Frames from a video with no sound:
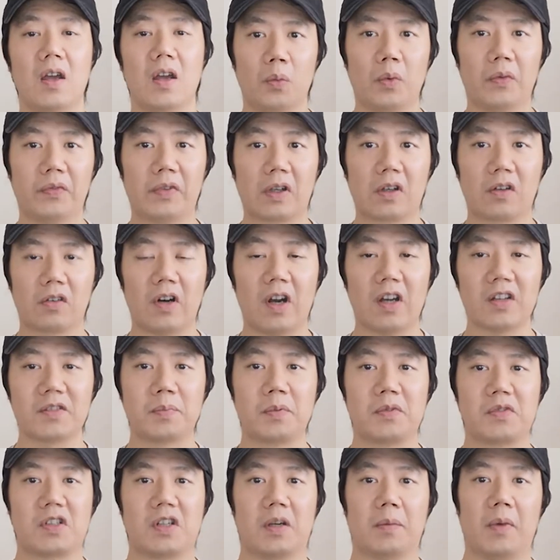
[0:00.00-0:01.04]
With the
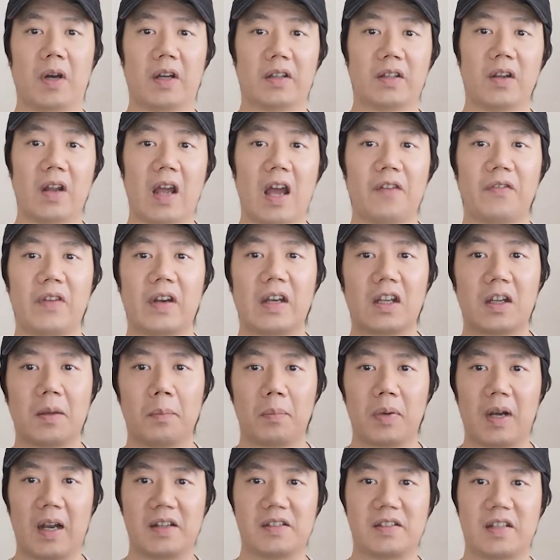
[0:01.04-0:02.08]
craftsmanship, I don't have any
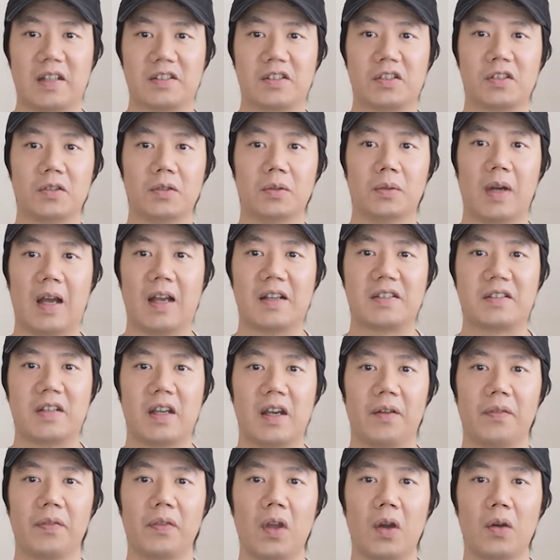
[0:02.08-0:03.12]
complaints at all, as
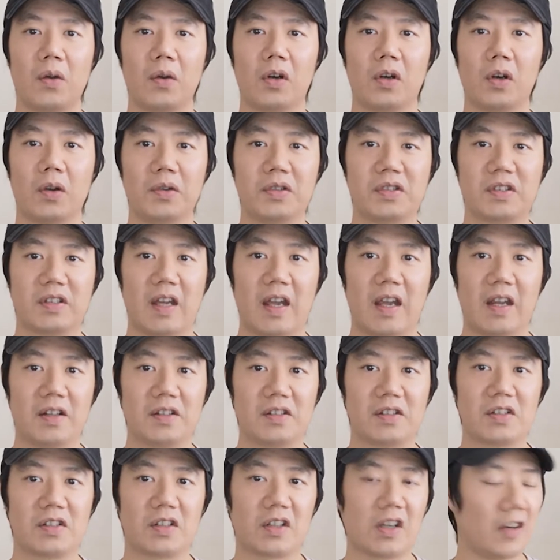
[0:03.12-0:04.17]
there are no glue
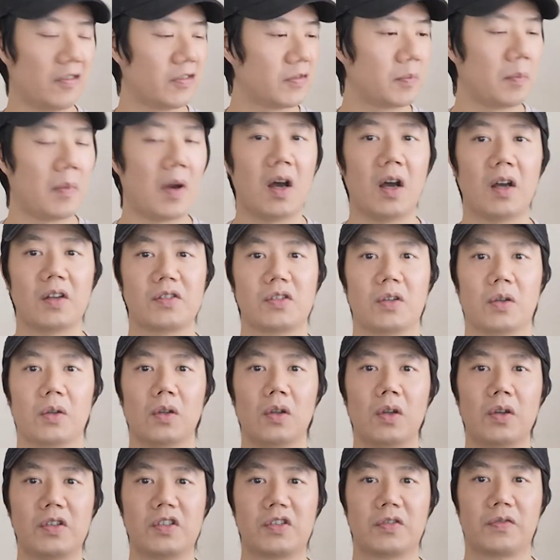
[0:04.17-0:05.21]
stains, scuff marks or
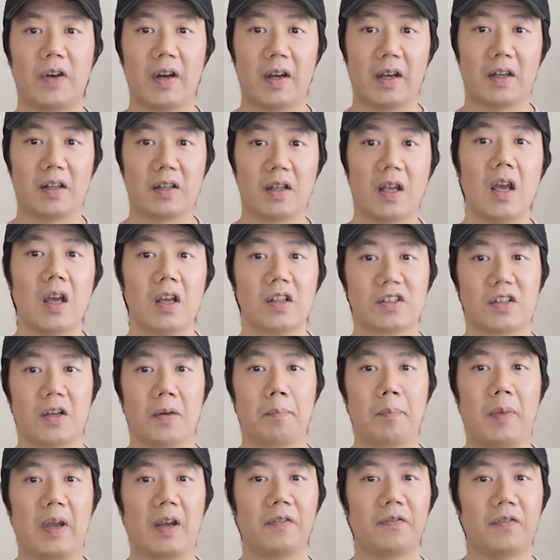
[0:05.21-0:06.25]
loose threading, so a
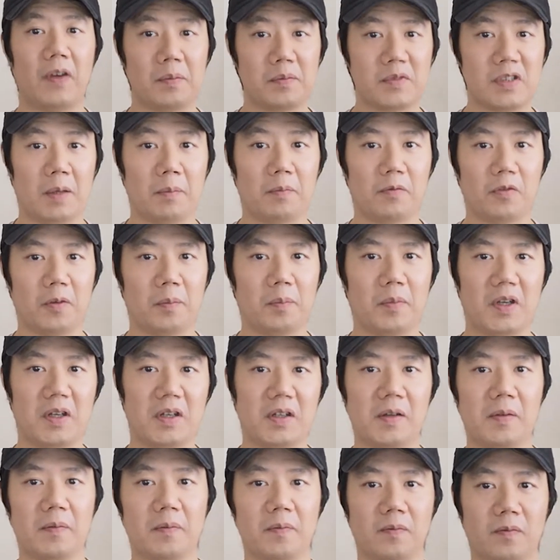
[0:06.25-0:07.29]
big thumbs up from
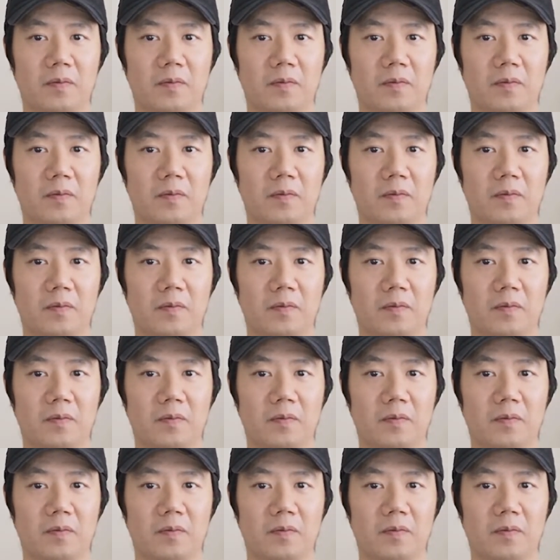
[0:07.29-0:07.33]
me.